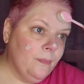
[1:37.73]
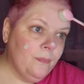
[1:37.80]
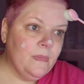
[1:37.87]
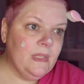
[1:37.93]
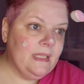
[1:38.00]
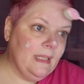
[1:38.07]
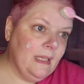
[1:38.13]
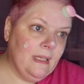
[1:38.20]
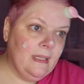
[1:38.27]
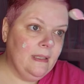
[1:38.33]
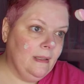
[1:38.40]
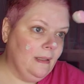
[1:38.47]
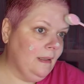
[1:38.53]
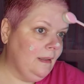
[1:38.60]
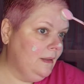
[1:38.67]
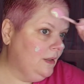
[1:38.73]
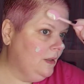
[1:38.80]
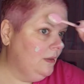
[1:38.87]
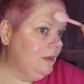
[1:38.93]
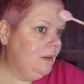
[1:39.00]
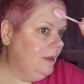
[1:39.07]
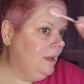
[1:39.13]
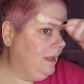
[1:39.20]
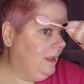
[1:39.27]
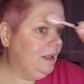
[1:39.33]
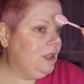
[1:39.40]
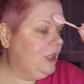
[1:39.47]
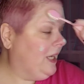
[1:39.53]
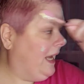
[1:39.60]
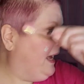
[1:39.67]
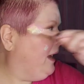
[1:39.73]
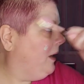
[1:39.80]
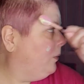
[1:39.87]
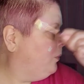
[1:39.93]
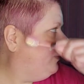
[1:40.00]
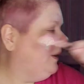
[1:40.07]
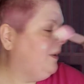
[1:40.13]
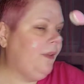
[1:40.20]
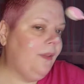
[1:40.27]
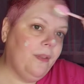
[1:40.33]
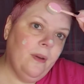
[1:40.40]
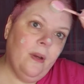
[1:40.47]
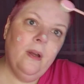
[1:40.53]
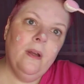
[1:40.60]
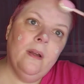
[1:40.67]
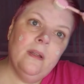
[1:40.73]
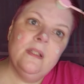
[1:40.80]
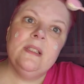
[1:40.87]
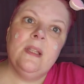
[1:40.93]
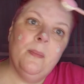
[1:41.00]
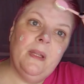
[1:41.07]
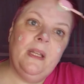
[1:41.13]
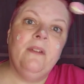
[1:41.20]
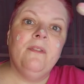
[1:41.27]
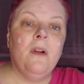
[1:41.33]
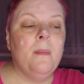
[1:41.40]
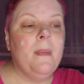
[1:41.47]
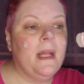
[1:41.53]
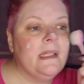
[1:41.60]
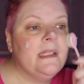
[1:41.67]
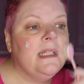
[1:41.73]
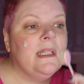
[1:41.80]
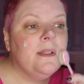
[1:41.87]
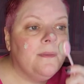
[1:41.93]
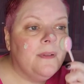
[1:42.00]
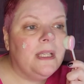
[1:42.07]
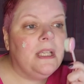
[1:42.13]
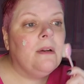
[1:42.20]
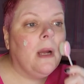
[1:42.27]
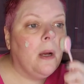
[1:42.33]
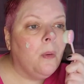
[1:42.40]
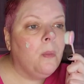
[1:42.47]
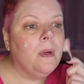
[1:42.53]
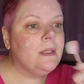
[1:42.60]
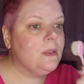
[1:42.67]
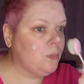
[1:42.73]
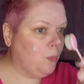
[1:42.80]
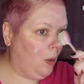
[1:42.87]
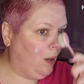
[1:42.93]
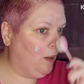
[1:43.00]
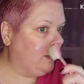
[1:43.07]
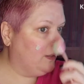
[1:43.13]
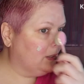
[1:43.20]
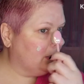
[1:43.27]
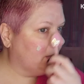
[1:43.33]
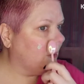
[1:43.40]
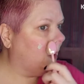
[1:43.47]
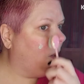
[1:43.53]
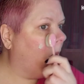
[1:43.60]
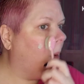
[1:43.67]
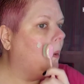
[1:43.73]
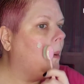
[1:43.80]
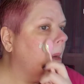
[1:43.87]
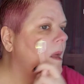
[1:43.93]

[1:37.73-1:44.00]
sit in a chat with somebody from Etsy to figure out what's wrong. So